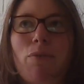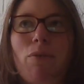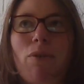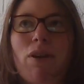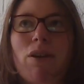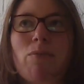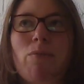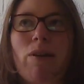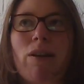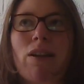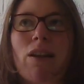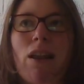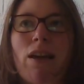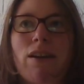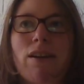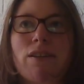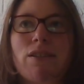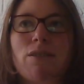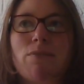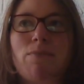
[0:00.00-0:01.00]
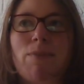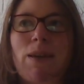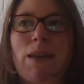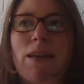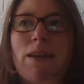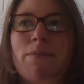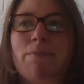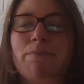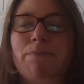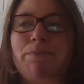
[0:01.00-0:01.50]
where you might like it to
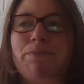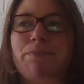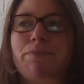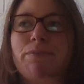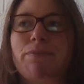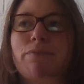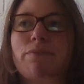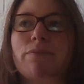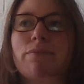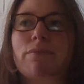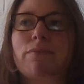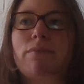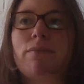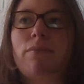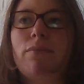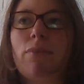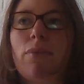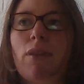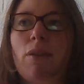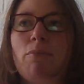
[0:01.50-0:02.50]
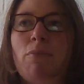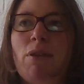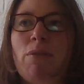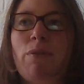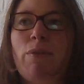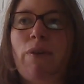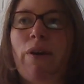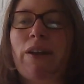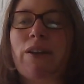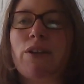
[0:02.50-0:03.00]
be.
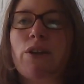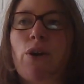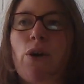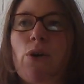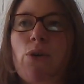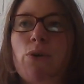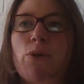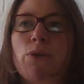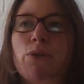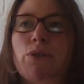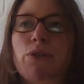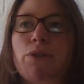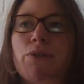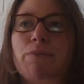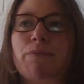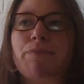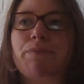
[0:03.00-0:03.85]
Maybe you've had a cold,